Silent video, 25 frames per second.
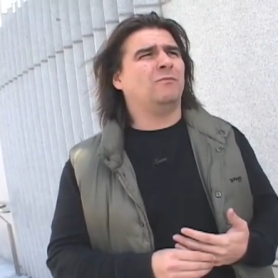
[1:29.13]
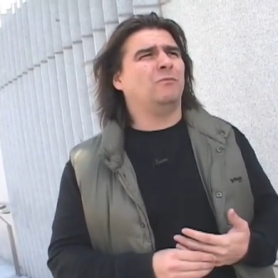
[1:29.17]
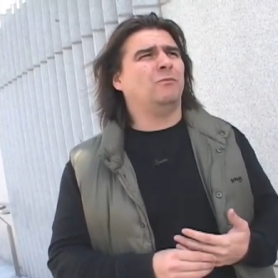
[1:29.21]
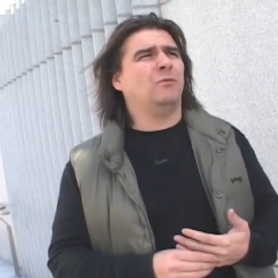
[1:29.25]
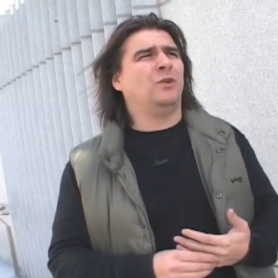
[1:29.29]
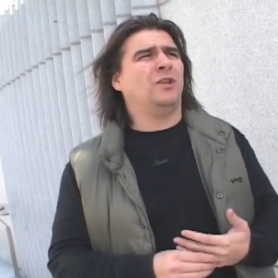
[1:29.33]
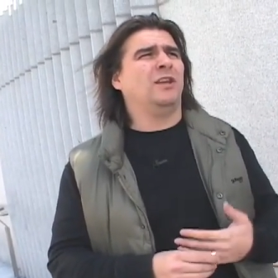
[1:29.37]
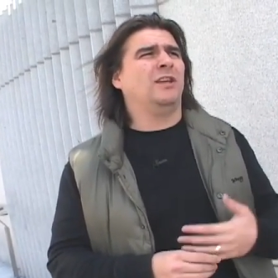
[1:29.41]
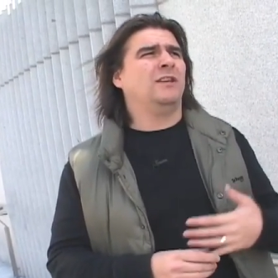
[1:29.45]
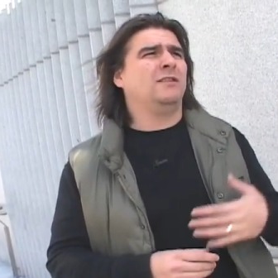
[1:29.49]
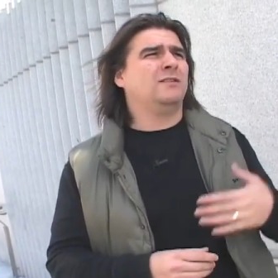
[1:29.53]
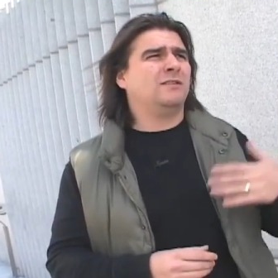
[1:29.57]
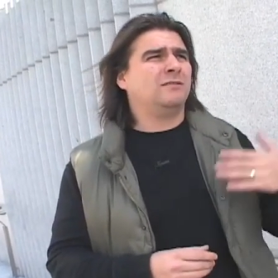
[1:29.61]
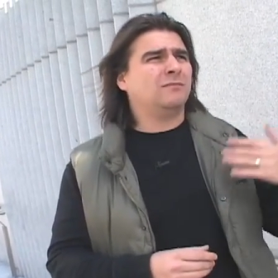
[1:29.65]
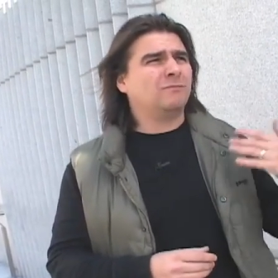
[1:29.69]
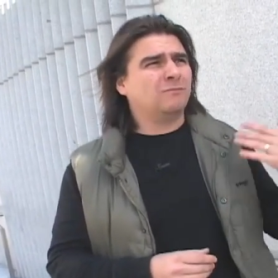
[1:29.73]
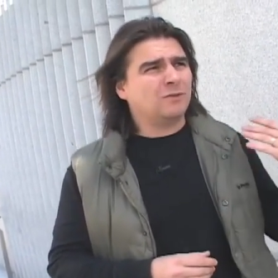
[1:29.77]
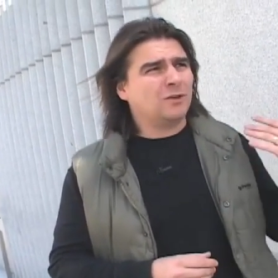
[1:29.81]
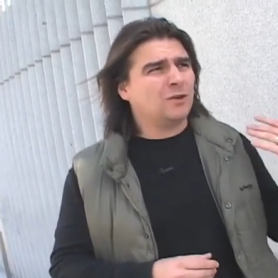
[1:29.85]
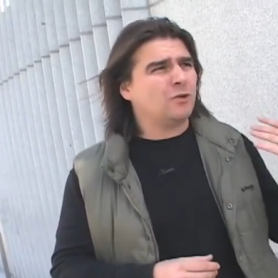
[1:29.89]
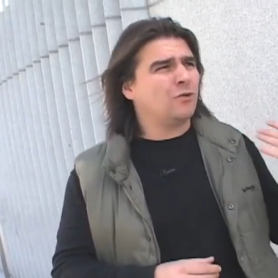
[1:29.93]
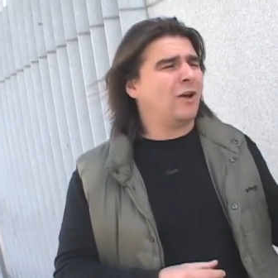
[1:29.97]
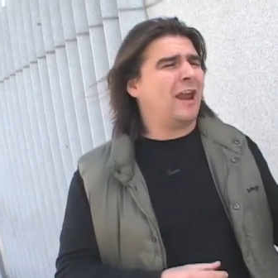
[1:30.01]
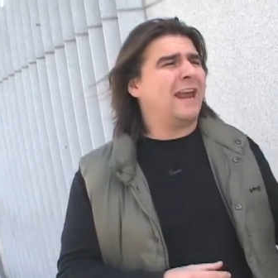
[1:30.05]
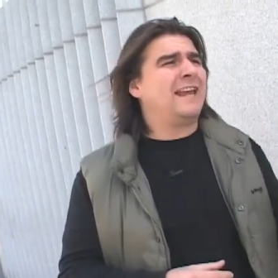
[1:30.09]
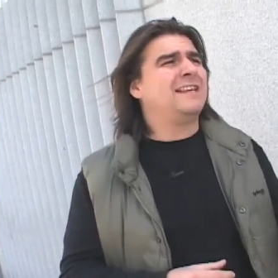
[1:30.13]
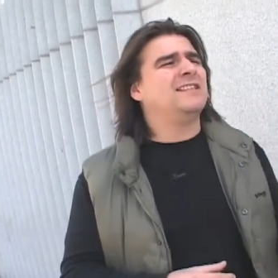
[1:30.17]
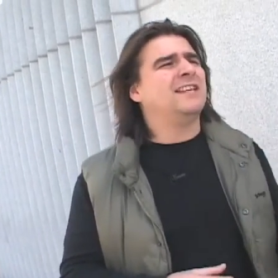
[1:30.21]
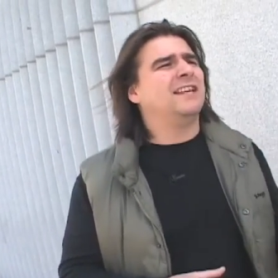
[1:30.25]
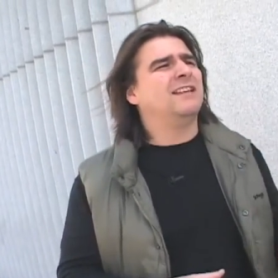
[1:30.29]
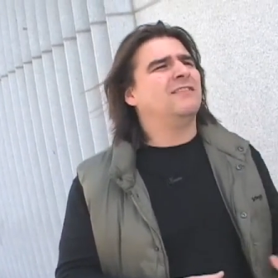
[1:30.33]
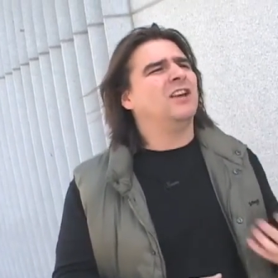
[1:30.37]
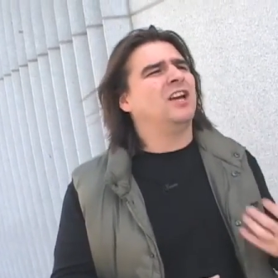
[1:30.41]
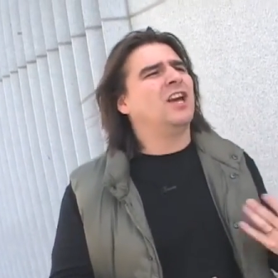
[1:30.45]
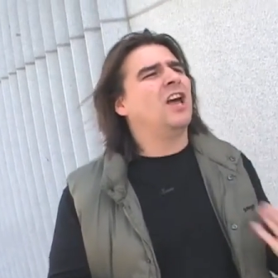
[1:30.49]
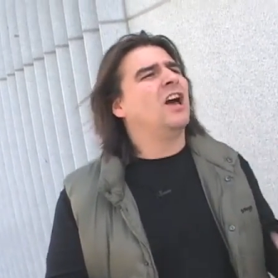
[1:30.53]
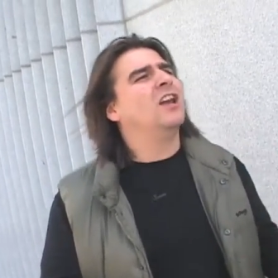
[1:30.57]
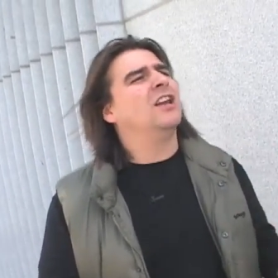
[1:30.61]
with
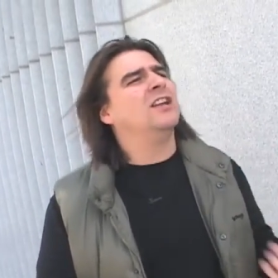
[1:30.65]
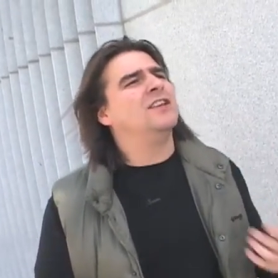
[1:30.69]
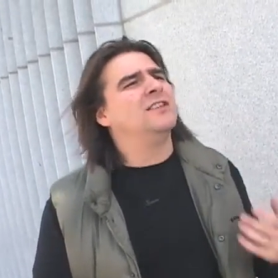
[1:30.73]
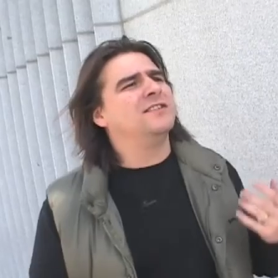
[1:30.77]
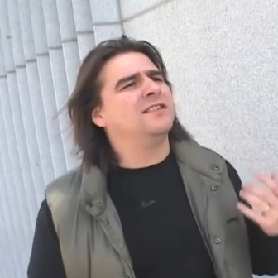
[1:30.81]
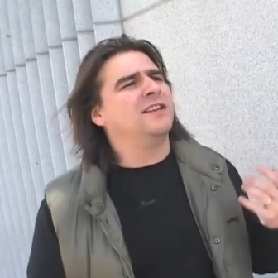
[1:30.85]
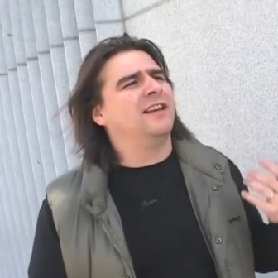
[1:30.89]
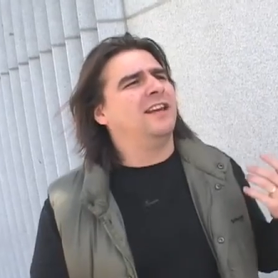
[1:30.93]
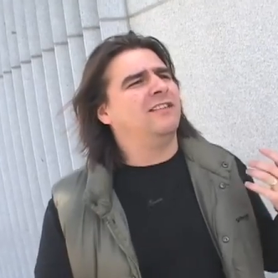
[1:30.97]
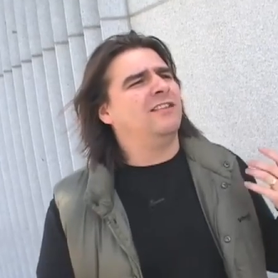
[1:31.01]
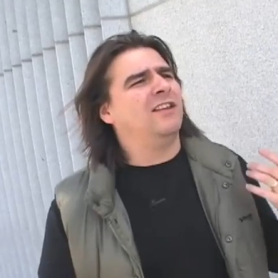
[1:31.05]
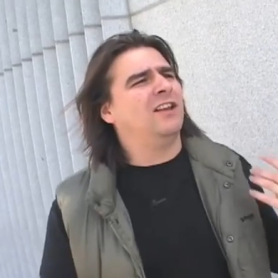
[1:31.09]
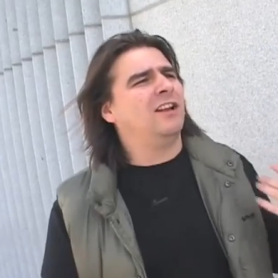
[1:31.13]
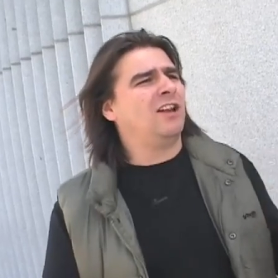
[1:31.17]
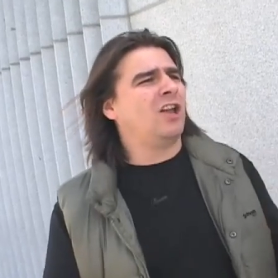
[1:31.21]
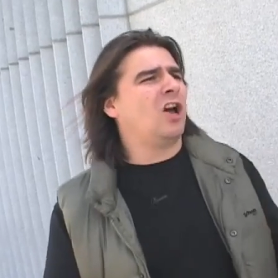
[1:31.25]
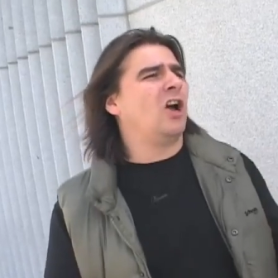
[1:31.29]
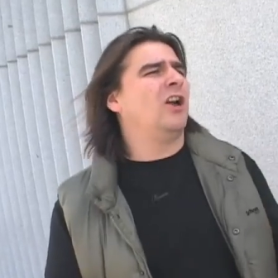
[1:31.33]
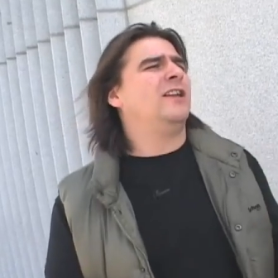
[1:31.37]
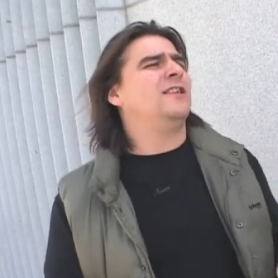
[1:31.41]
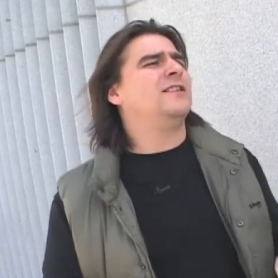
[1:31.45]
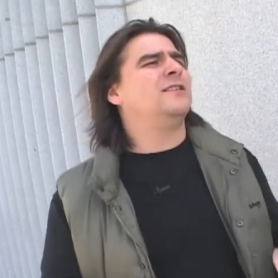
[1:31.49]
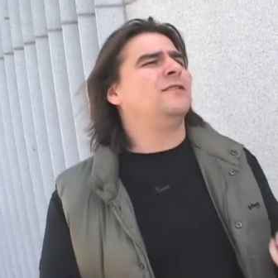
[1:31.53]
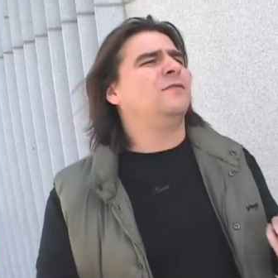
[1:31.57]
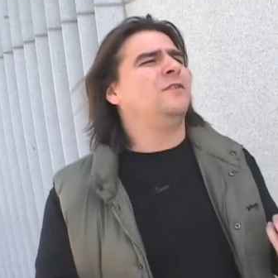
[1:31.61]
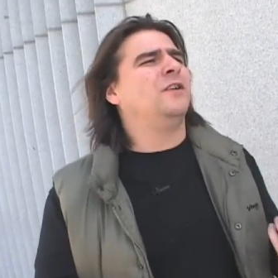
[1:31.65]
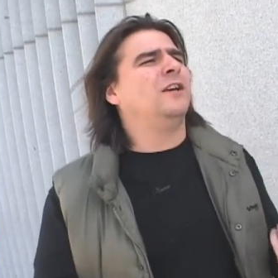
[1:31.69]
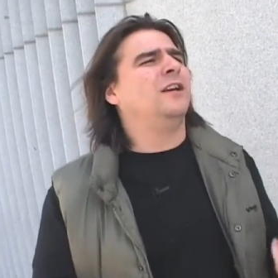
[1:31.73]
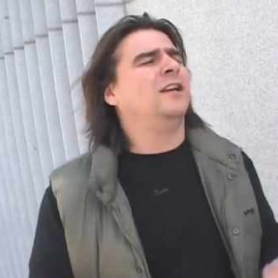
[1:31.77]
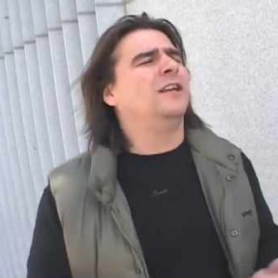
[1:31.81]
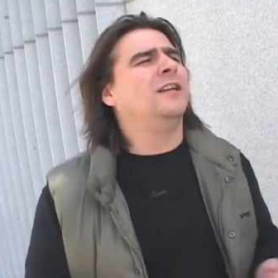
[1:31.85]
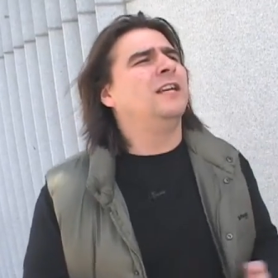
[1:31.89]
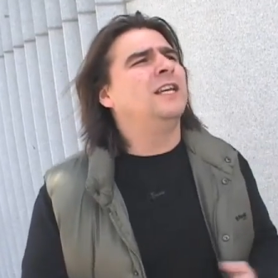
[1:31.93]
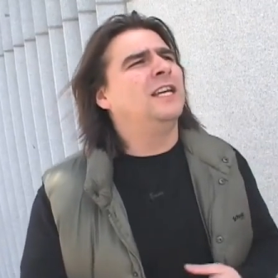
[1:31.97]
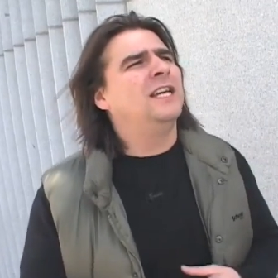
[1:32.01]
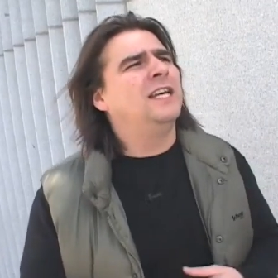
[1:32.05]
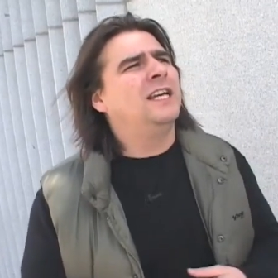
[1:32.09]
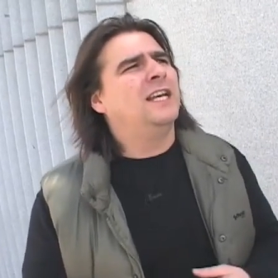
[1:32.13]
creating the colours and the lights
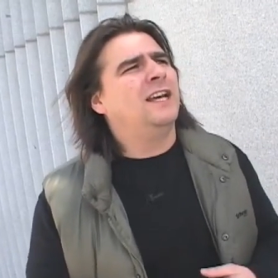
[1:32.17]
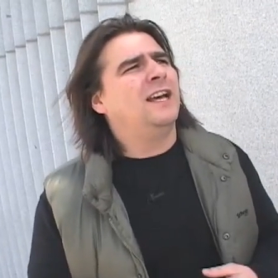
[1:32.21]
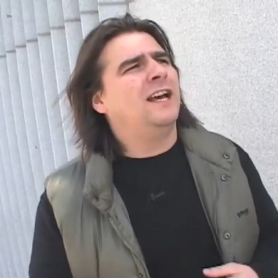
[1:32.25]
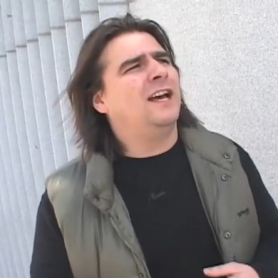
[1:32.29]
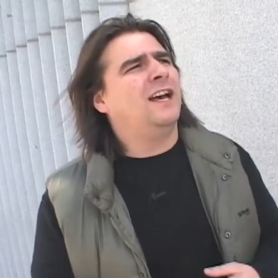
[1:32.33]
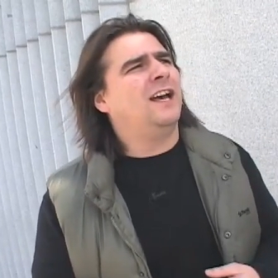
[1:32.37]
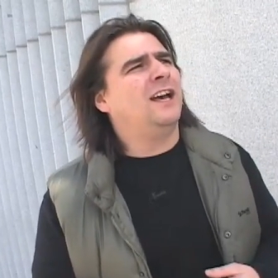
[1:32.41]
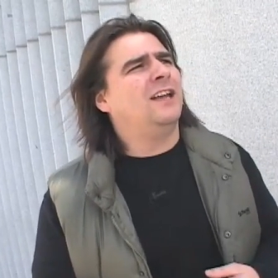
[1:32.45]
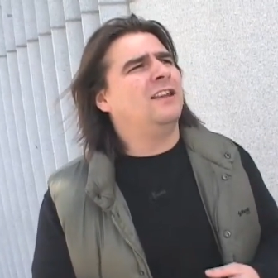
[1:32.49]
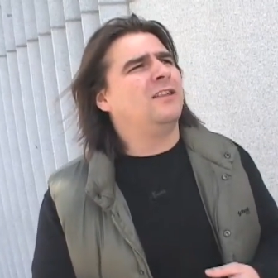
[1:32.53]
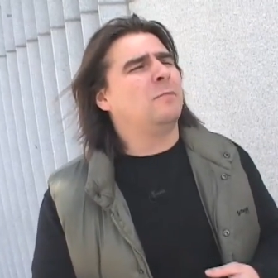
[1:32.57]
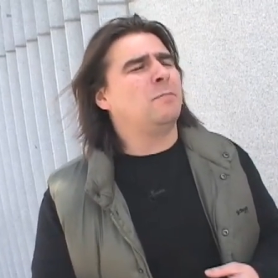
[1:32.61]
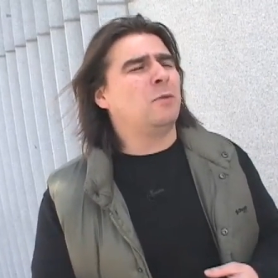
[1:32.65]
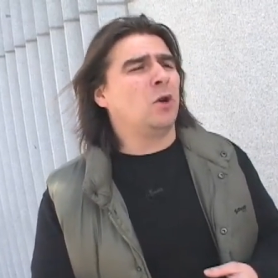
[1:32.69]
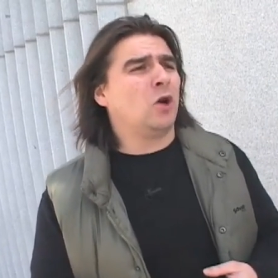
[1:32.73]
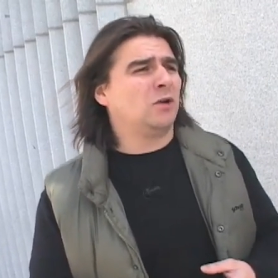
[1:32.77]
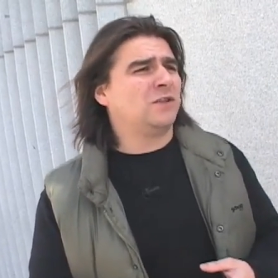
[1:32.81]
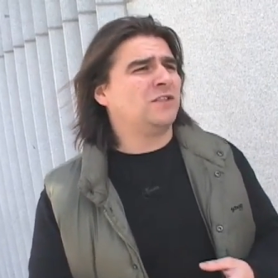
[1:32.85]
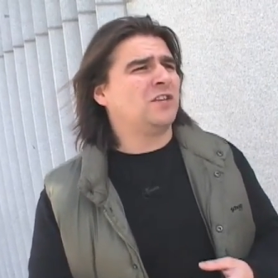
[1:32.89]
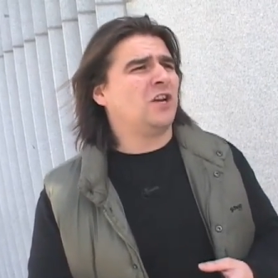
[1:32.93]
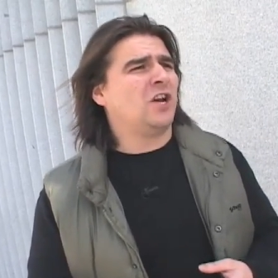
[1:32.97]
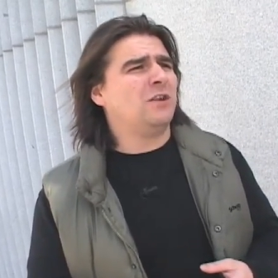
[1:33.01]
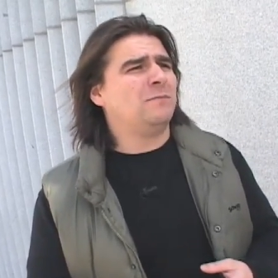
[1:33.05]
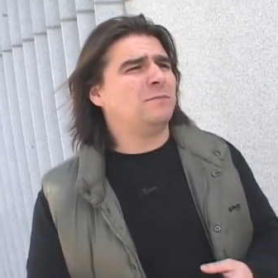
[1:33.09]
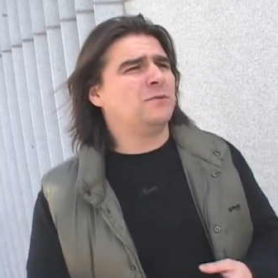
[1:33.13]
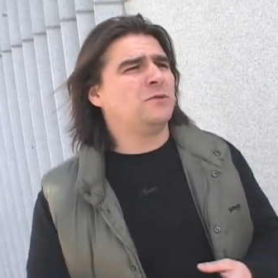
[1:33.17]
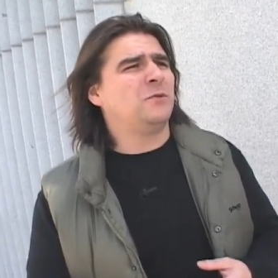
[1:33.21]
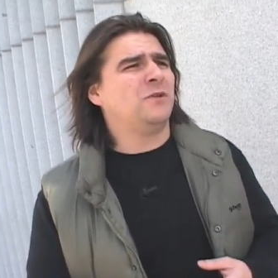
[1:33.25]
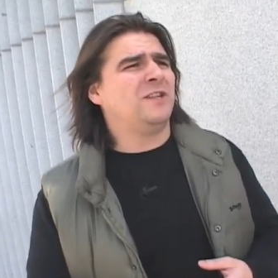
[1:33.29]
for the block types